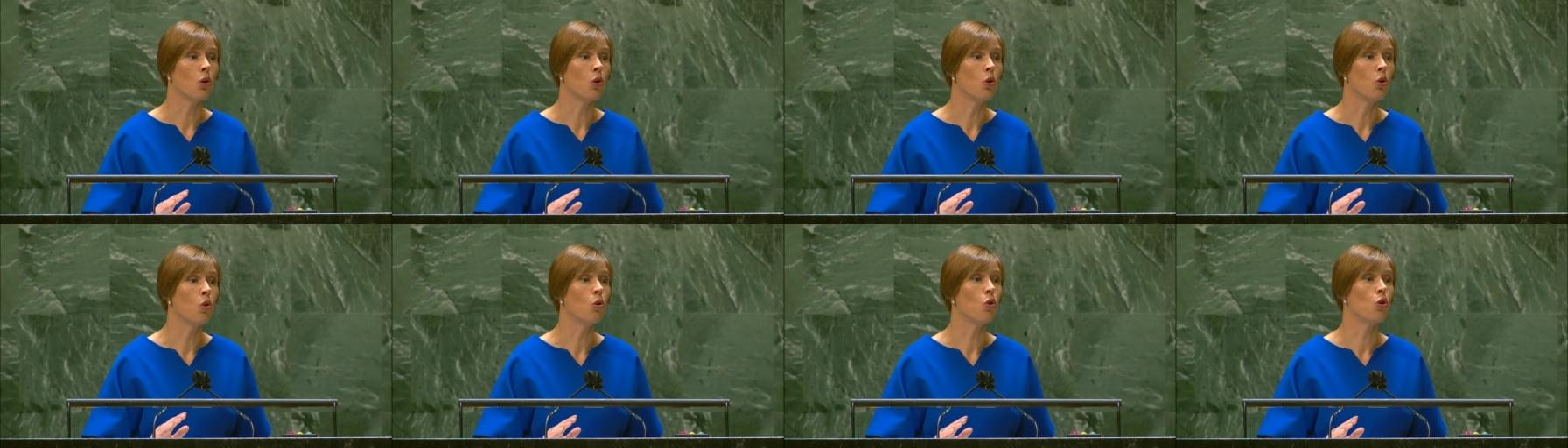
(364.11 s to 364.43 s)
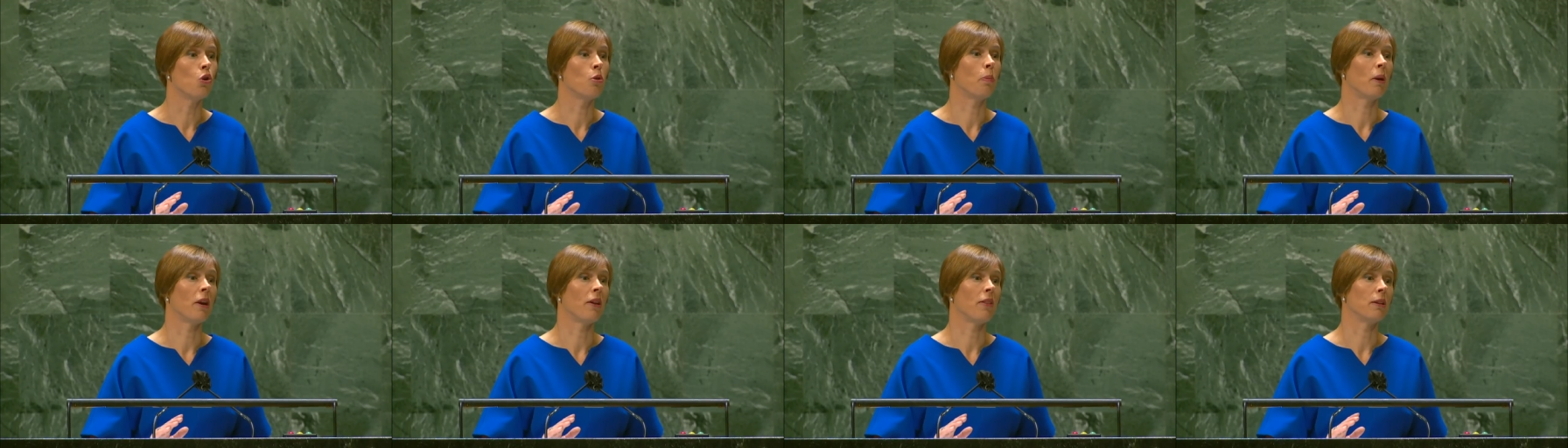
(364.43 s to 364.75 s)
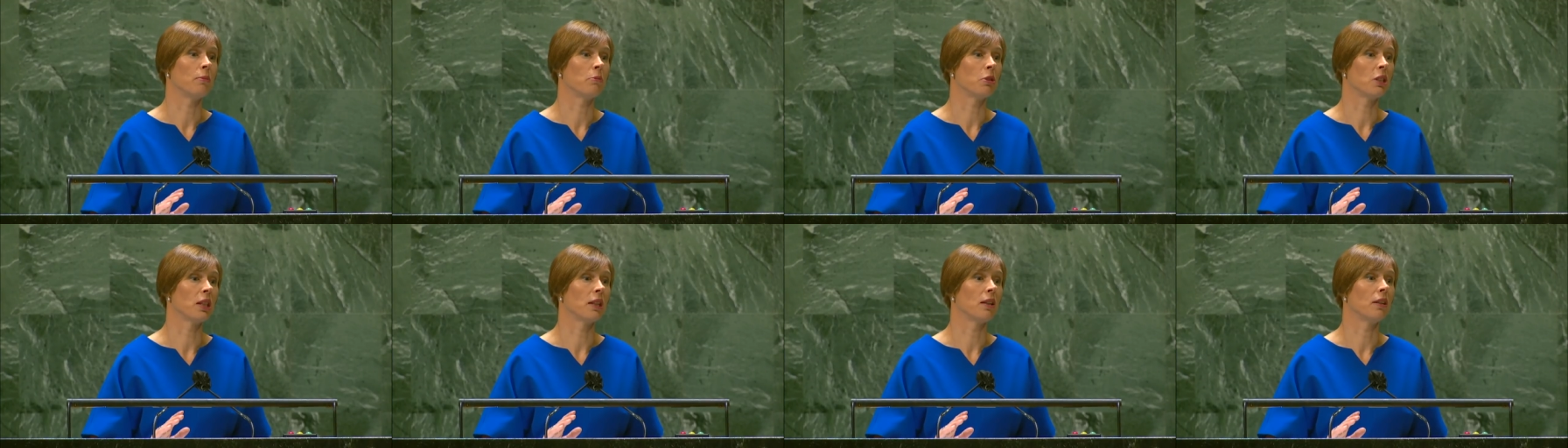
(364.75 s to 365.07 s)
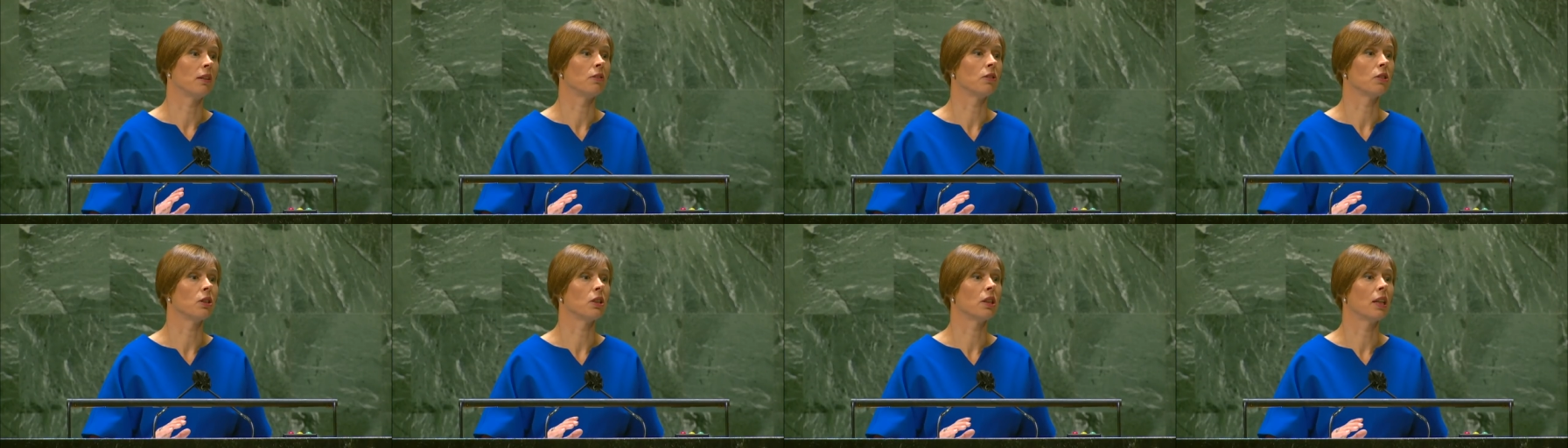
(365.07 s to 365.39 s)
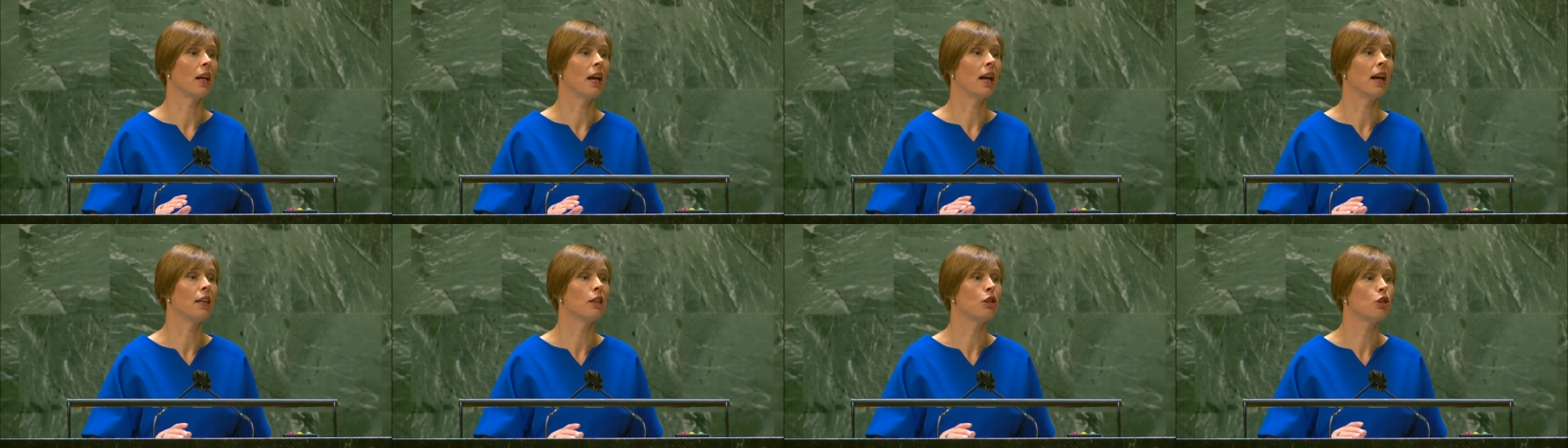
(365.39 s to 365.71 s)
all by themselves
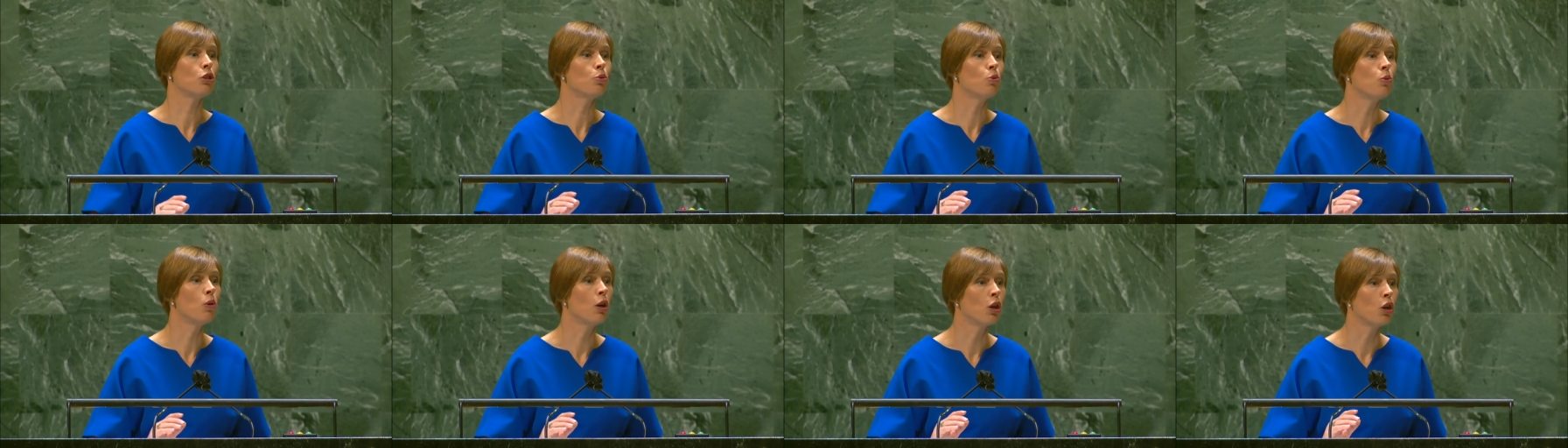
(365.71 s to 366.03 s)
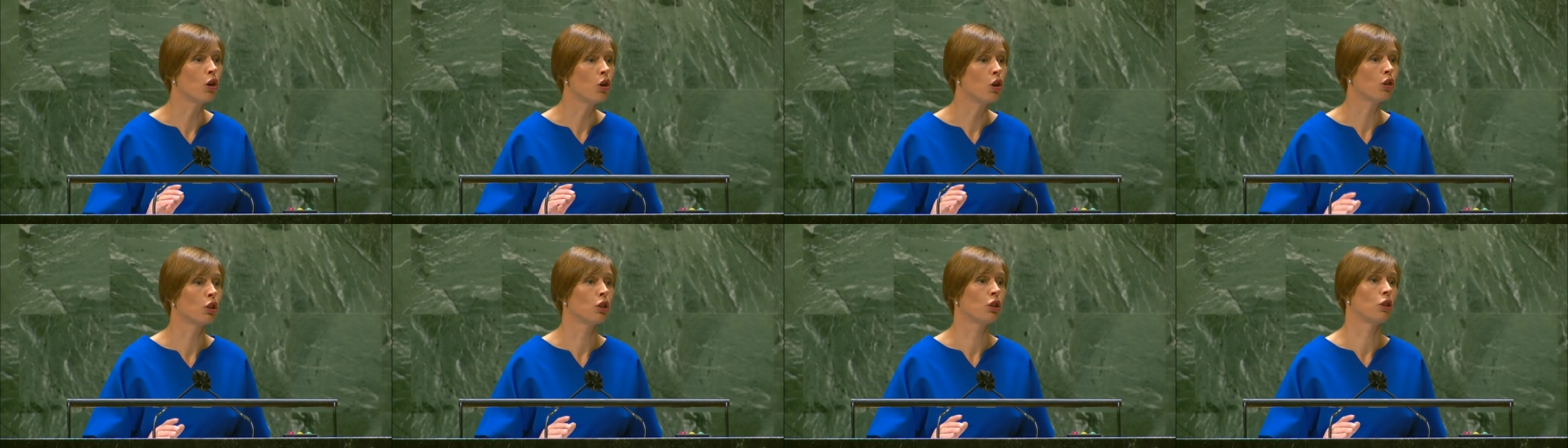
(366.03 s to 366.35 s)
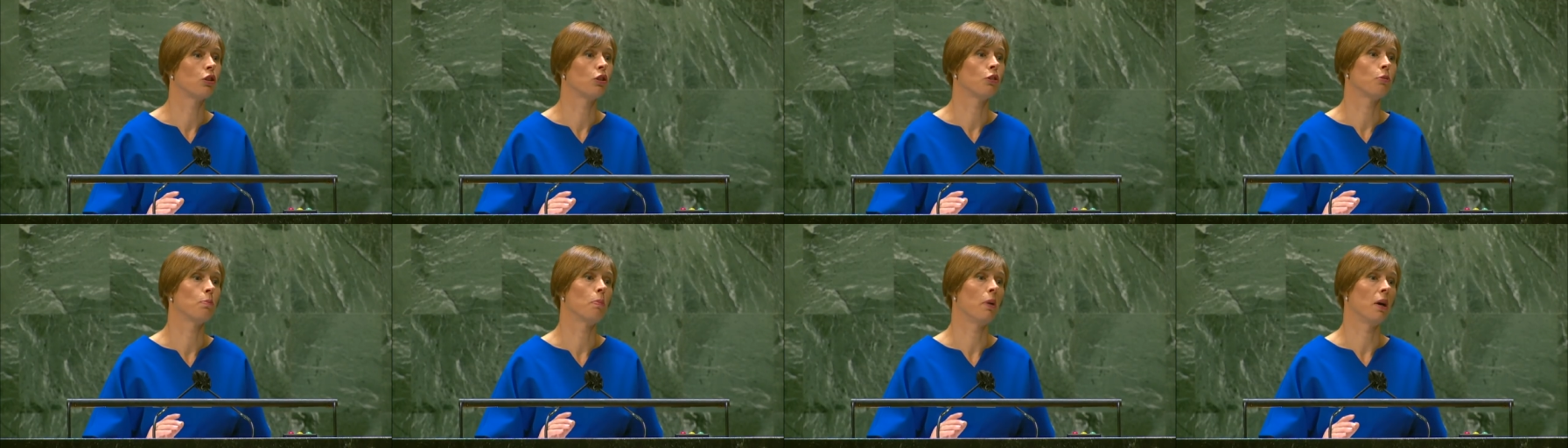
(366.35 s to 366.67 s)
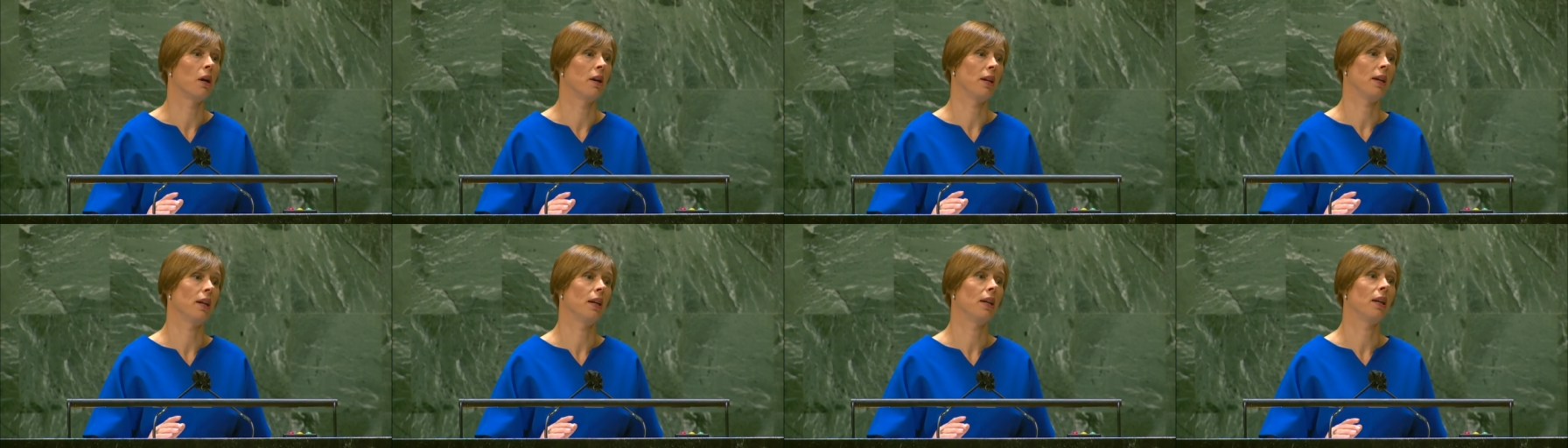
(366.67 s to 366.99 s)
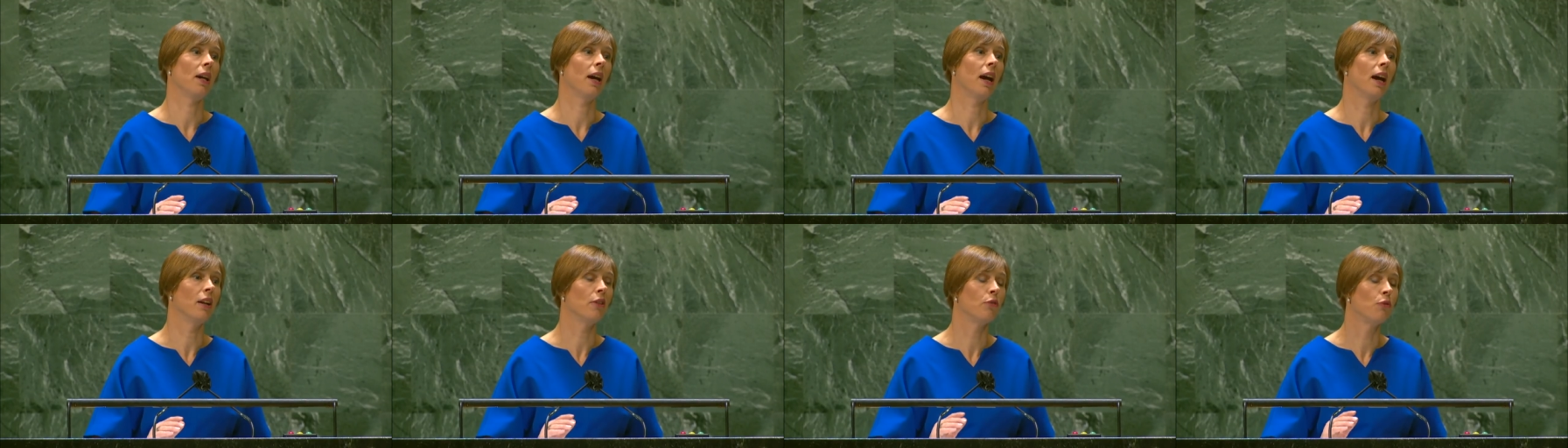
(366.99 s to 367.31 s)
and do a lot by
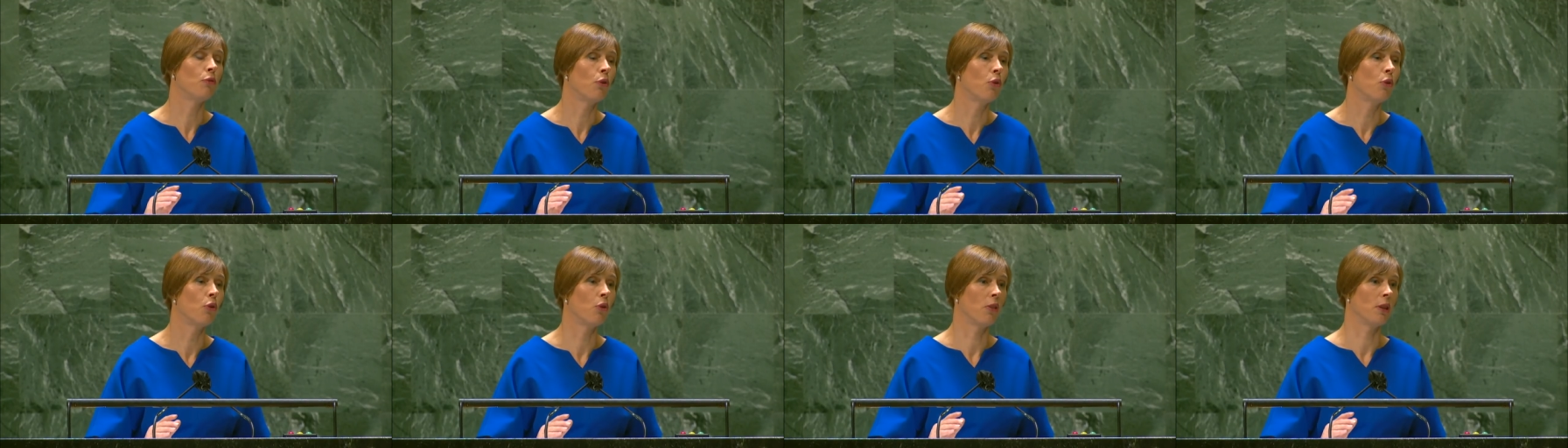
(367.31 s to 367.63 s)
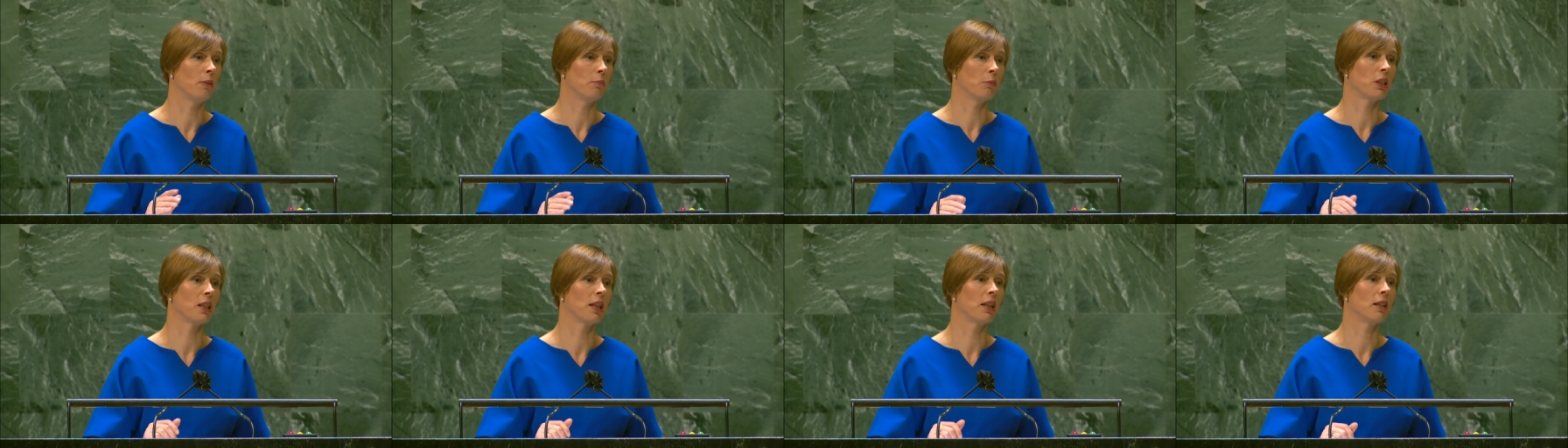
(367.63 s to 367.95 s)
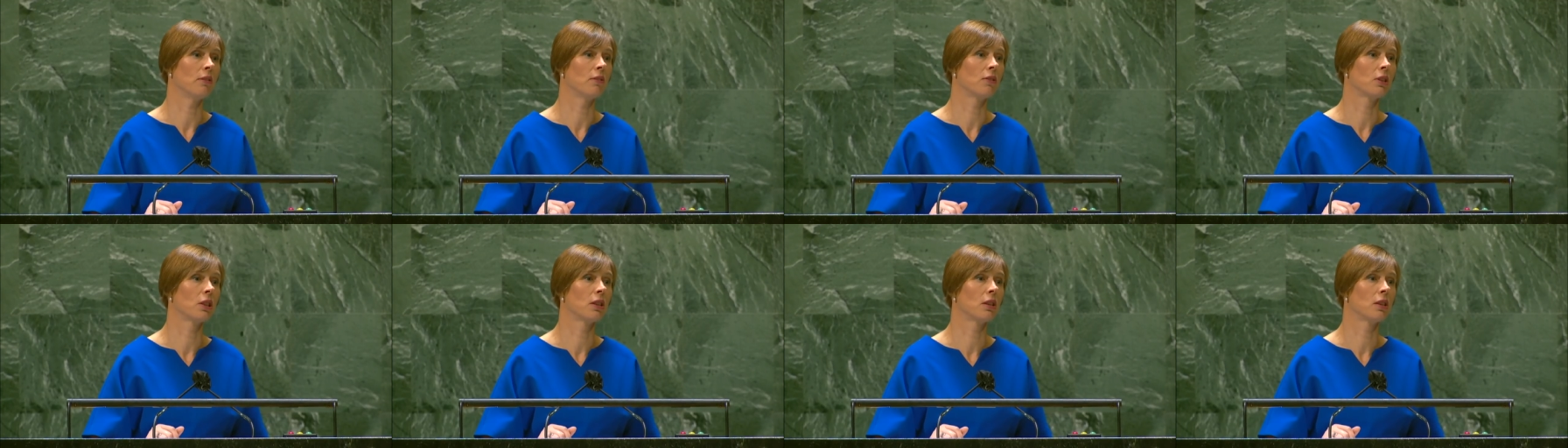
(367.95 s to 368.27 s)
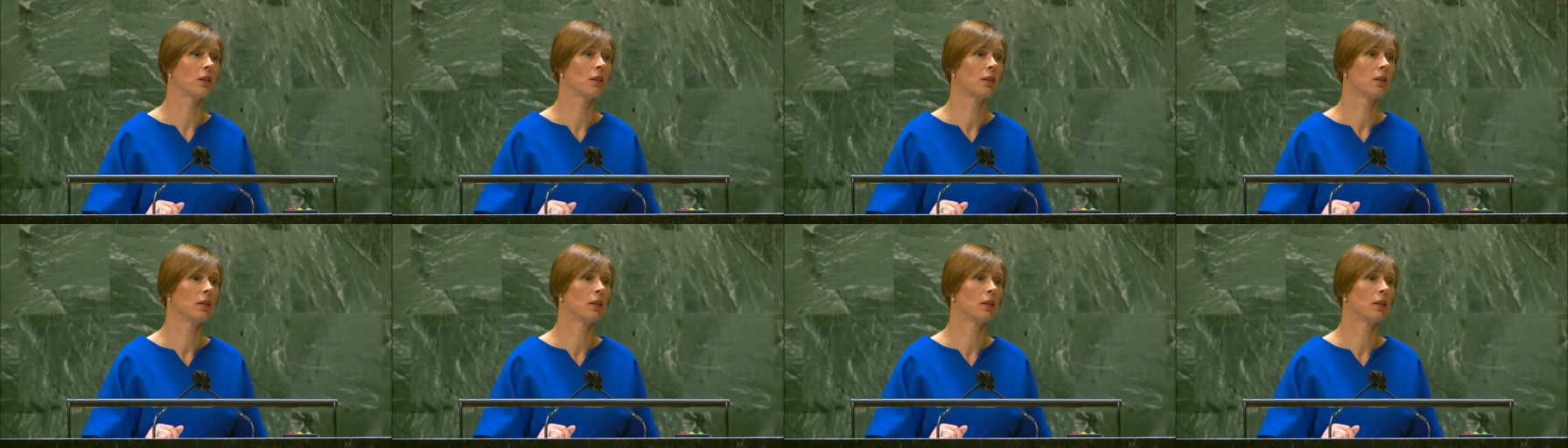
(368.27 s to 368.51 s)
and for themselves,